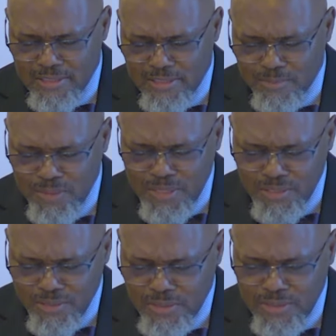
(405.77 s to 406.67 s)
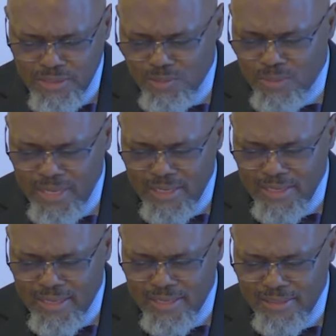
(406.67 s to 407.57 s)
speak to us in a way
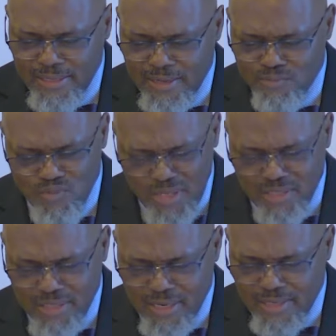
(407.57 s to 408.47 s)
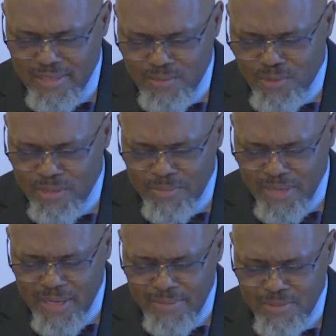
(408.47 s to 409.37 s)
that it resonates, that we'll
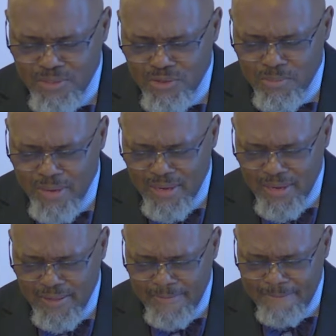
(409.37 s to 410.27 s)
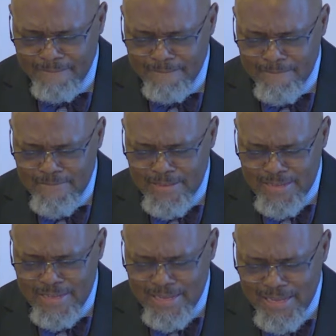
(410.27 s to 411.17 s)
be able to go by
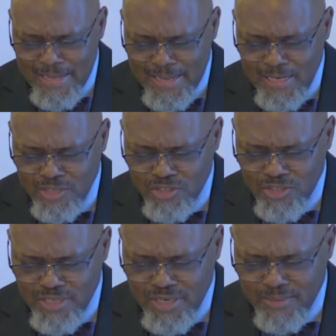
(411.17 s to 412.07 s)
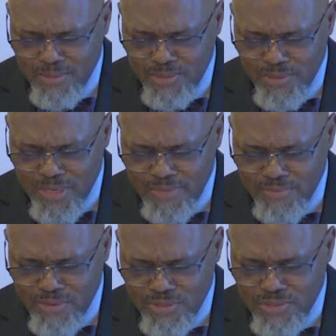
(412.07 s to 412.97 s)
and understand what you have
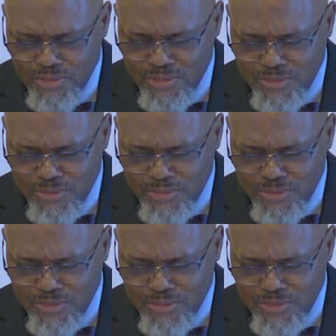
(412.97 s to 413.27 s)
for us to do.